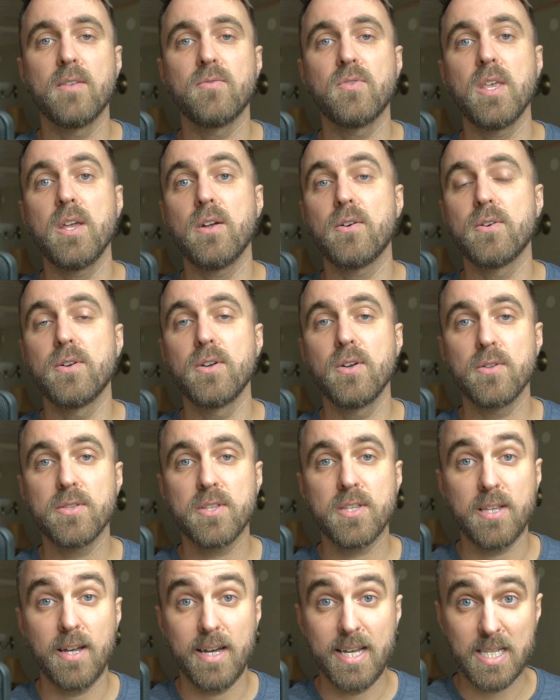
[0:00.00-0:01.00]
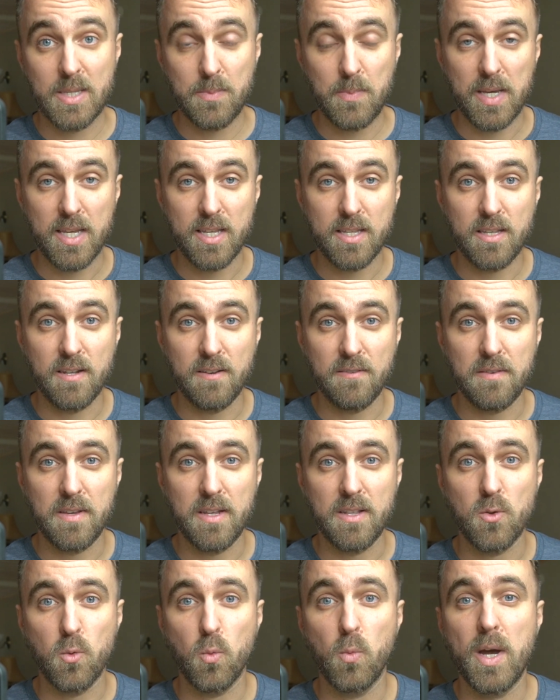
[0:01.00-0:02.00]
They are not science-based
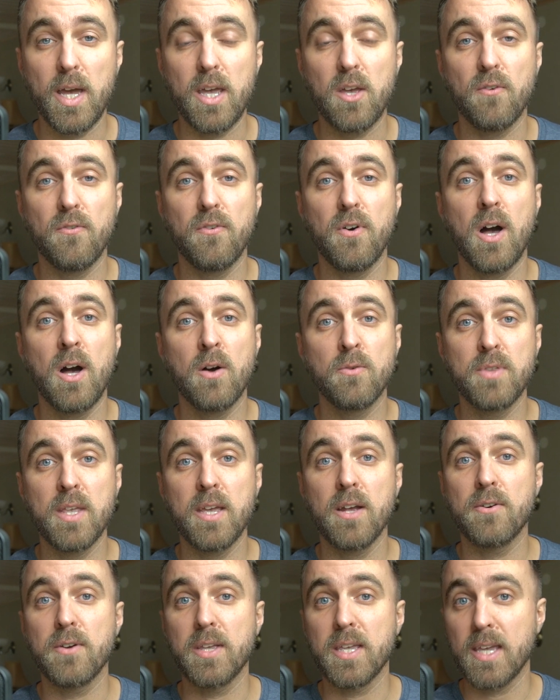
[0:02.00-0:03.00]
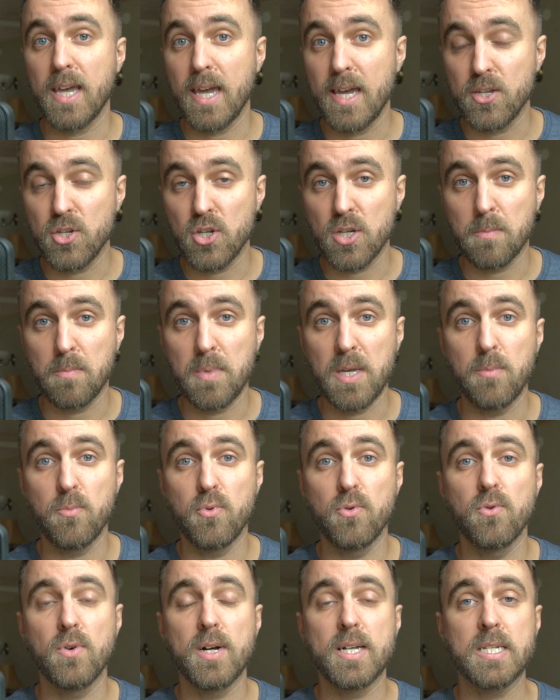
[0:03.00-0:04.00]
in the way of how they are engaging
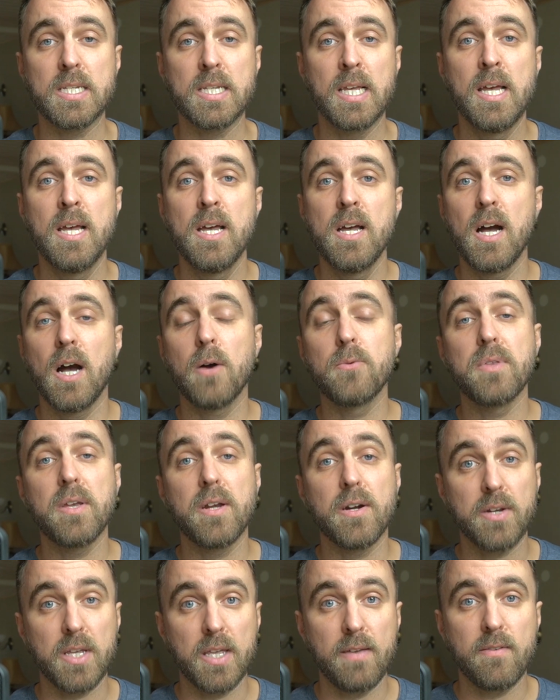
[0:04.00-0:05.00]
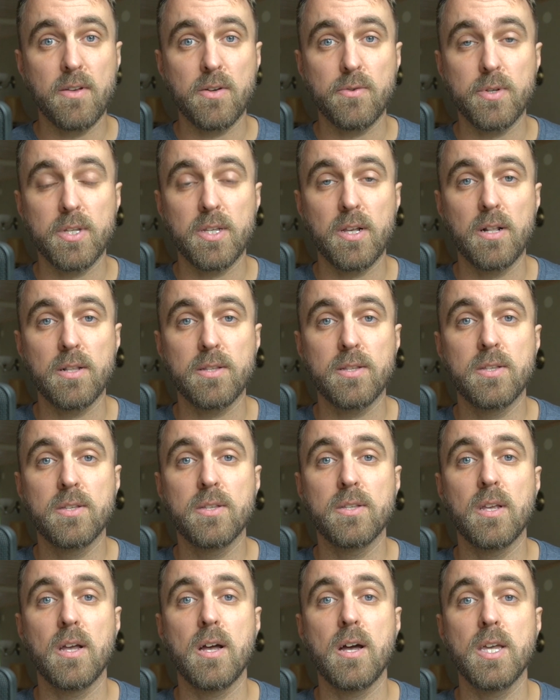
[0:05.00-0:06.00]
people and how they are giving
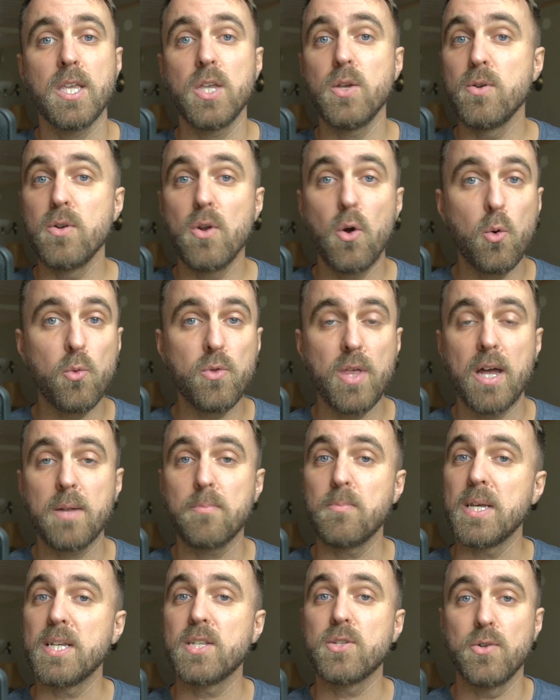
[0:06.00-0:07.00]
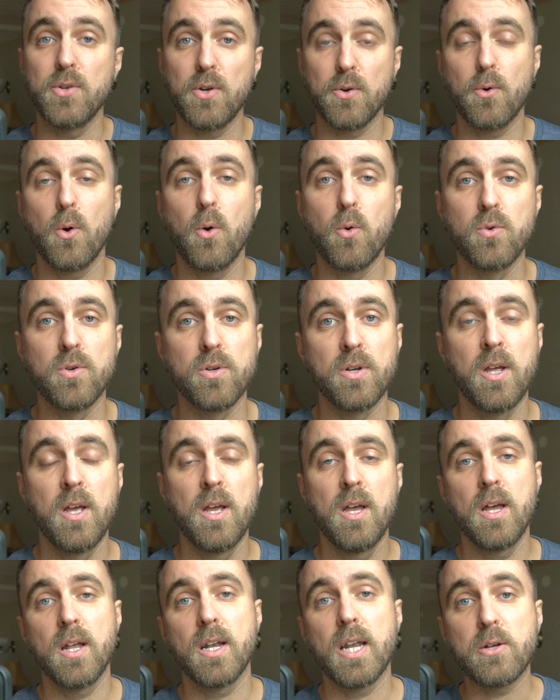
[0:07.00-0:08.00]
results. You know that based on your own
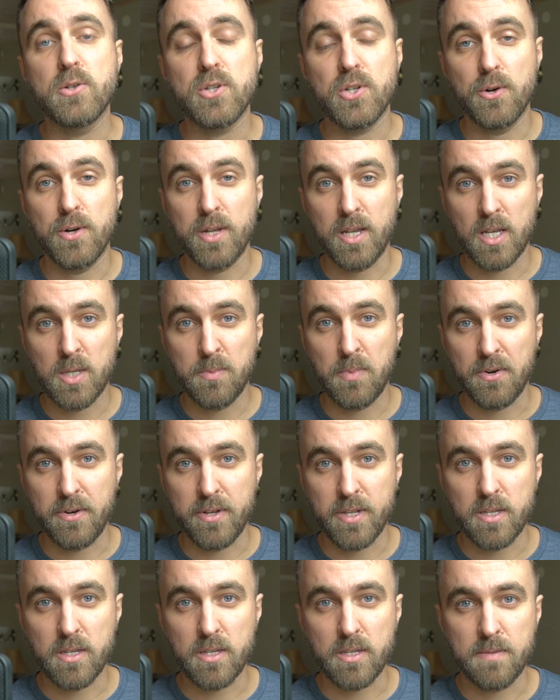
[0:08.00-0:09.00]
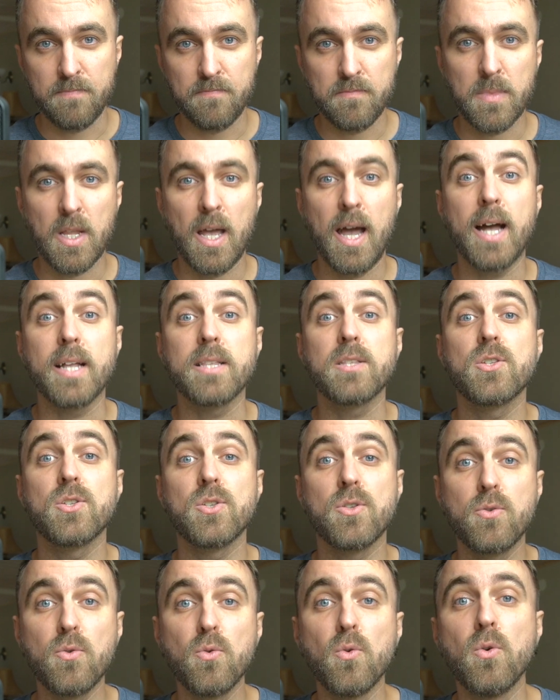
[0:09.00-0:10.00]
language learning experiences at
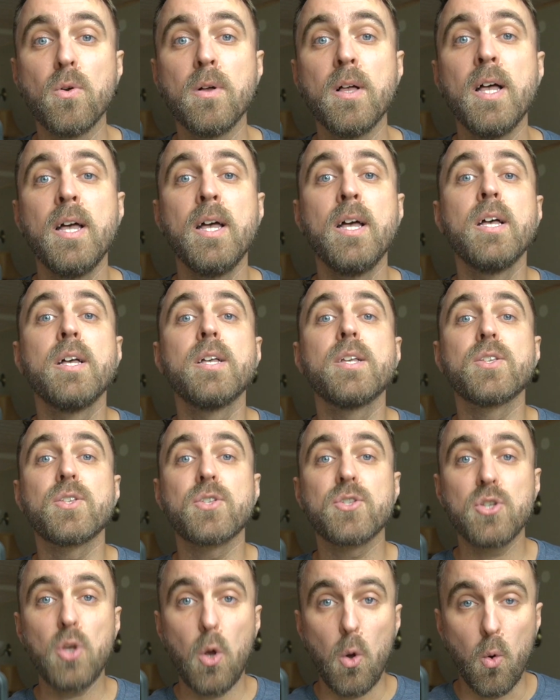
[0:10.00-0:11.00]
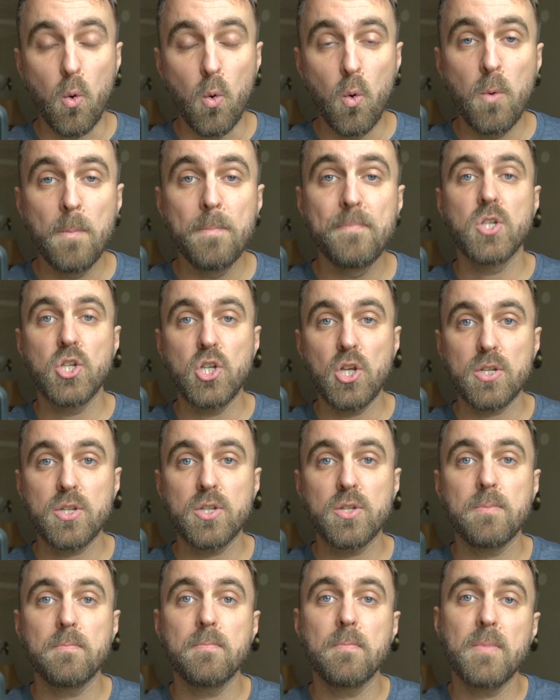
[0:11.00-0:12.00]
school. So
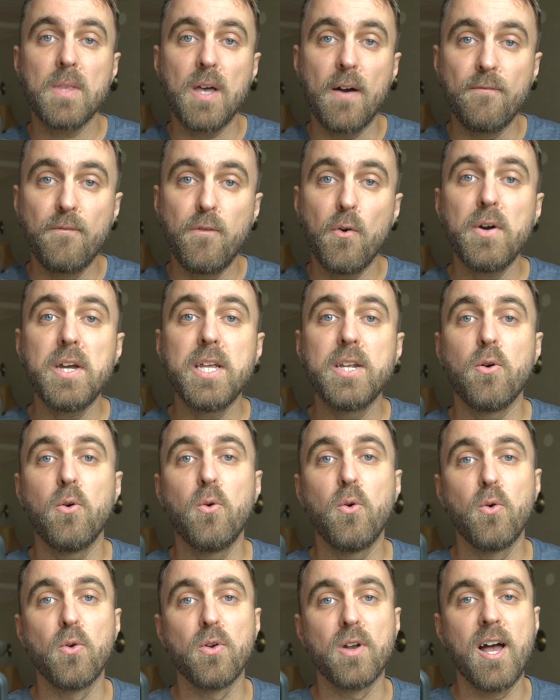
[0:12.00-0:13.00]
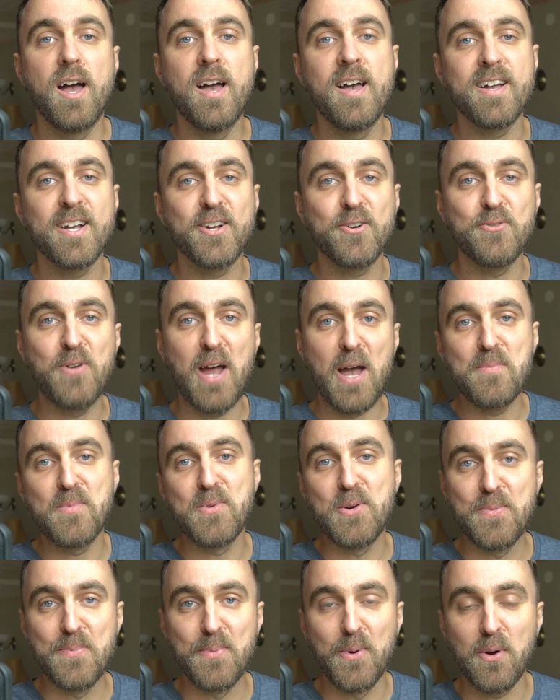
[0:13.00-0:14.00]
just avoid all
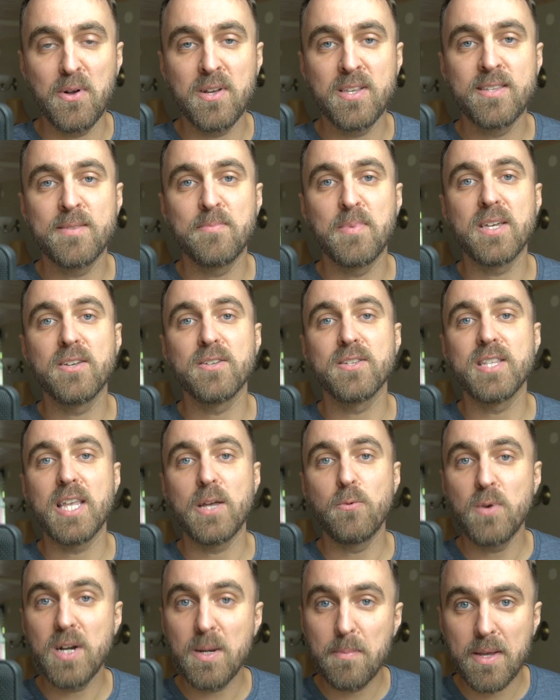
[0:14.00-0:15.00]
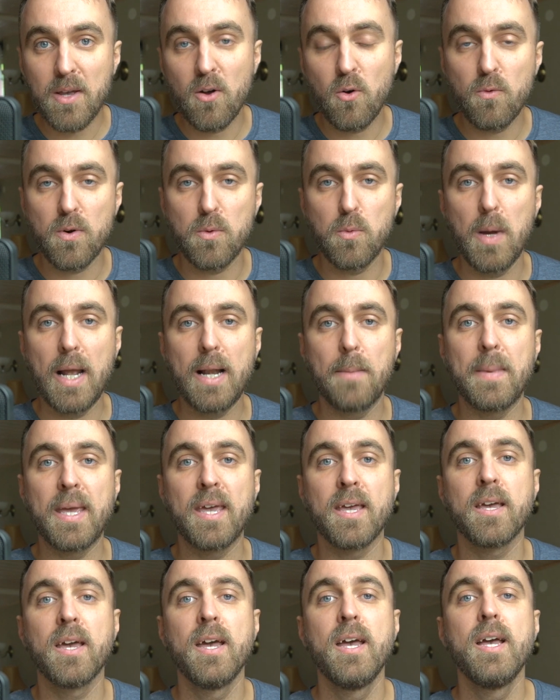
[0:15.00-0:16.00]
grammar books because they will be
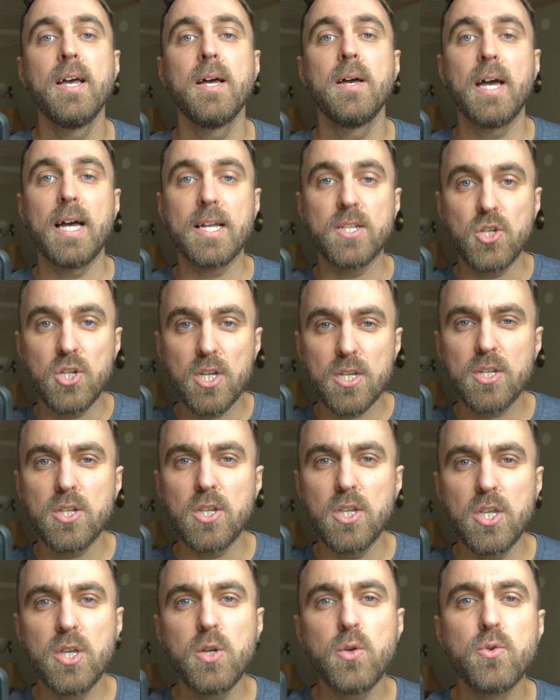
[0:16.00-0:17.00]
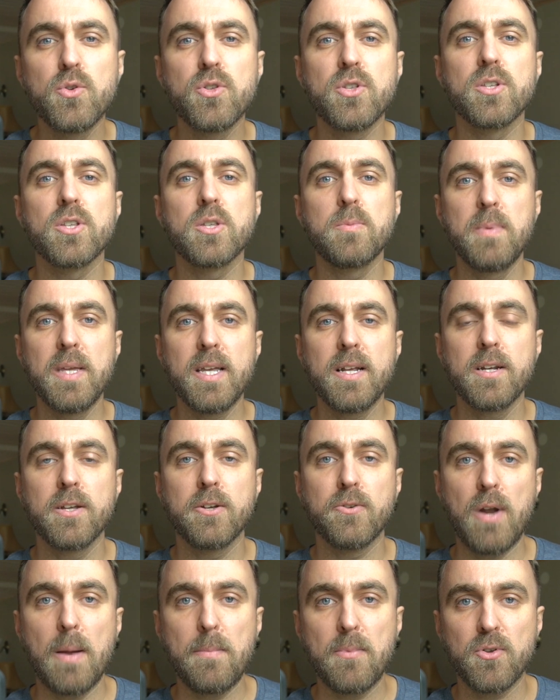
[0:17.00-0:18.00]
overwhelming, and just use the Speakly
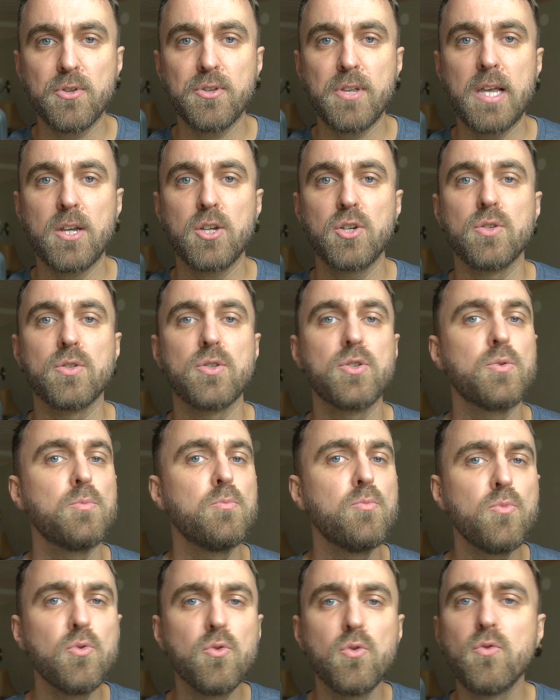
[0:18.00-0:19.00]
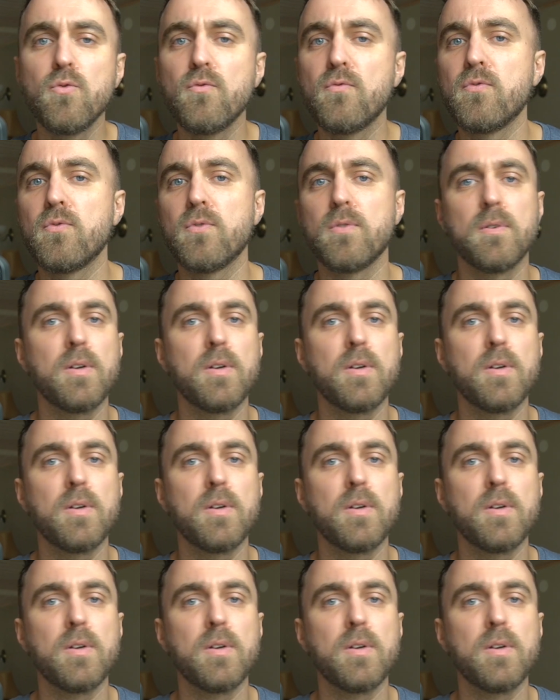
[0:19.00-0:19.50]
grammar section to move